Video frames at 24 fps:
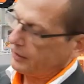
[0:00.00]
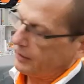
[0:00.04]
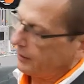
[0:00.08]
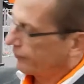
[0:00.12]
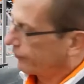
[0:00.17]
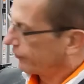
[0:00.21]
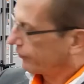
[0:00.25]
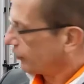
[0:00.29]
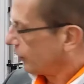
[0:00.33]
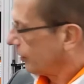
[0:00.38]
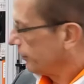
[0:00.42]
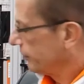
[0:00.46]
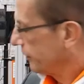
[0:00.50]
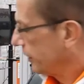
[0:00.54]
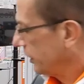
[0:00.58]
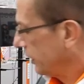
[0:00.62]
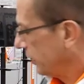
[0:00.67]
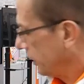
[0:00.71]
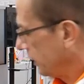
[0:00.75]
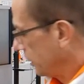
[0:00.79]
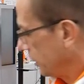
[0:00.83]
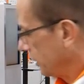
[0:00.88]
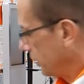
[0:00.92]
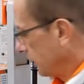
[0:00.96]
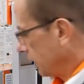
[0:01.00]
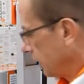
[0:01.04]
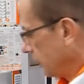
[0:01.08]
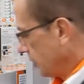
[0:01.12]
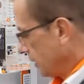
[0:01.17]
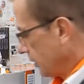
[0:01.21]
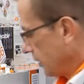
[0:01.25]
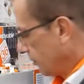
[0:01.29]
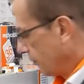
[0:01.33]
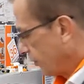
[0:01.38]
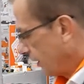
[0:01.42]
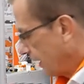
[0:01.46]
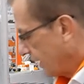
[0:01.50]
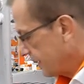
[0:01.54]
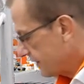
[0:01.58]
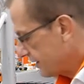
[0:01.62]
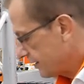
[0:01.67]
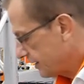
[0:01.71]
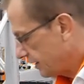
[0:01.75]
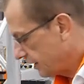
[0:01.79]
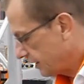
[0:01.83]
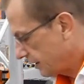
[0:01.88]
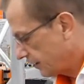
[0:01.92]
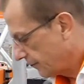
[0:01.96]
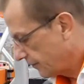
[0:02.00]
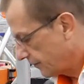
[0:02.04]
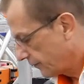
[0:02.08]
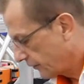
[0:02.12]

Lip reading: from the plastic,